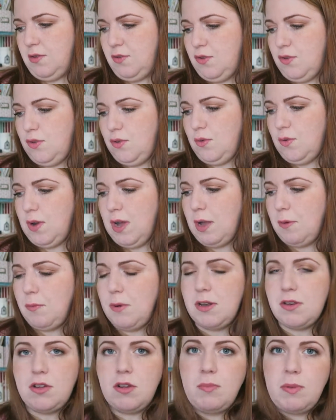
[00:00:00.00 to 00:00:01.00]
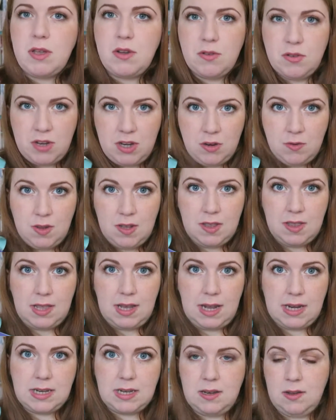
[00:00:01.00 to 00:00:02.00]
So I will not be continuing
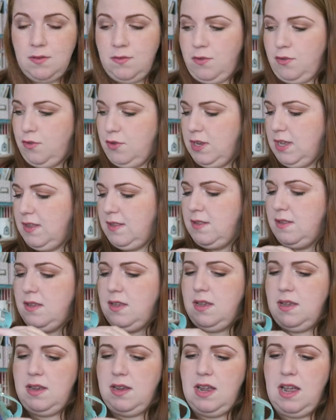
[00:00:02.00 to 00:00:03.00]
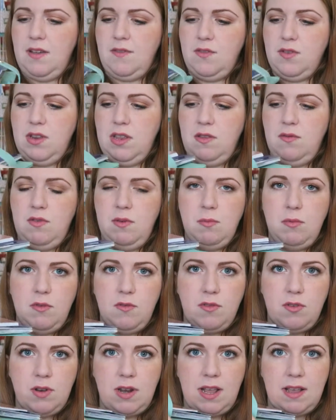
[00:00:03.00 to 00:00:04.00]
that for the next year. I've only
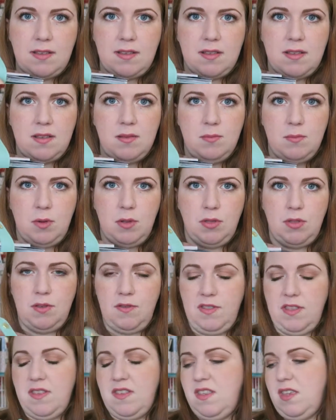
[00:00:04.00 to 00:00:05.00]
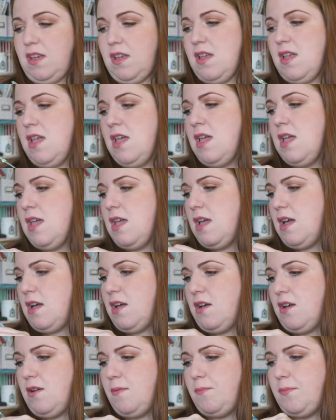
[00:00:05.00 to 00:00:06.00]
removed the last month of this year.
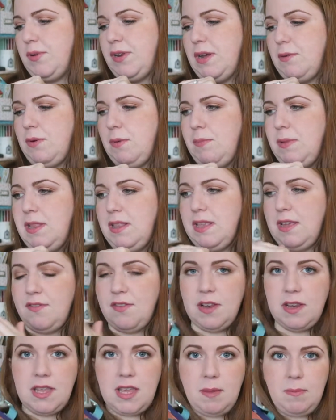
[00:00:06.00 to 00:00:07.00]
But I will be definitely